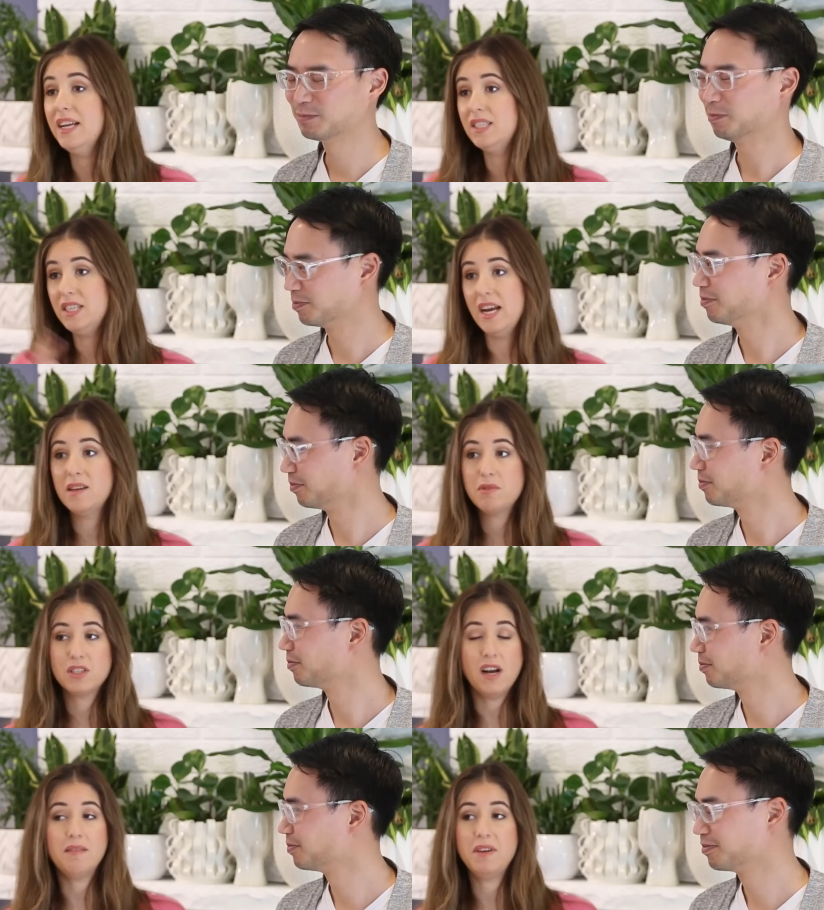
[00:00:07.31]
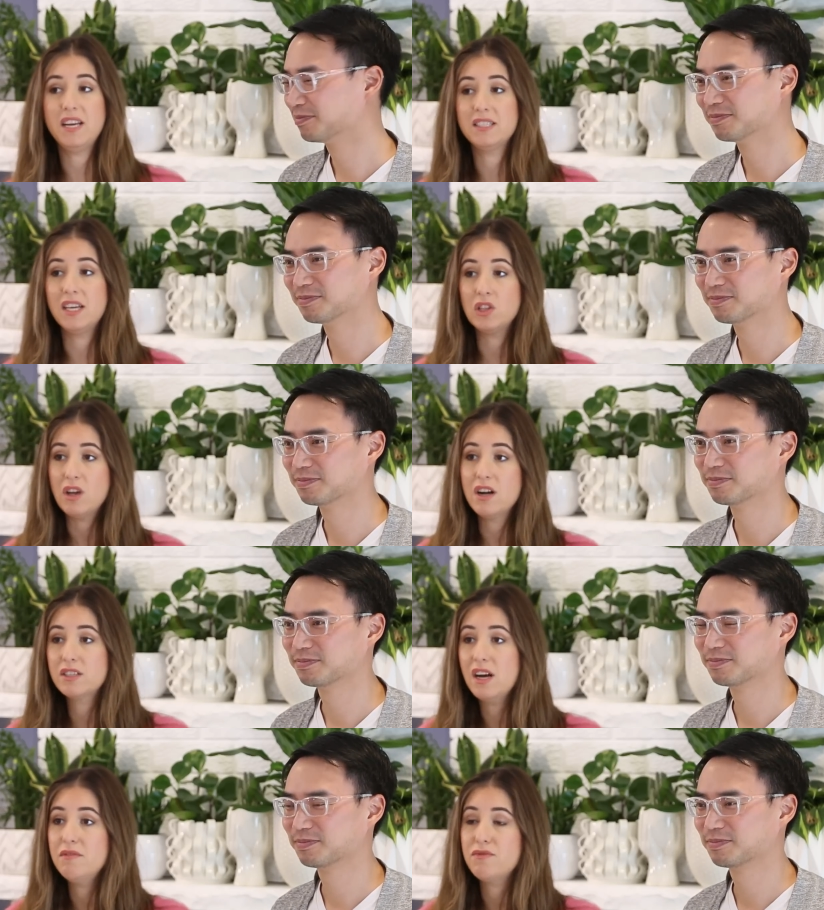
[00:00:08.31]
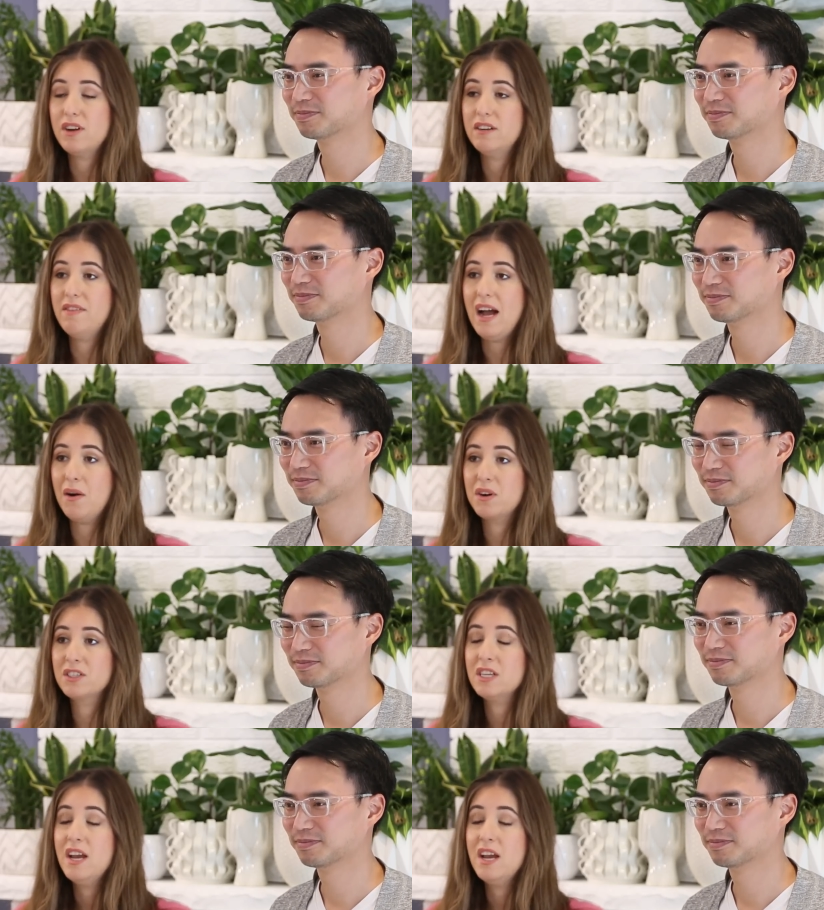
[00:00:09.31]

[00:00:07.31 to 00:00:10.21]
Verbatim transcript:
Speaker 1: And standing beside me is a longtime friend of ours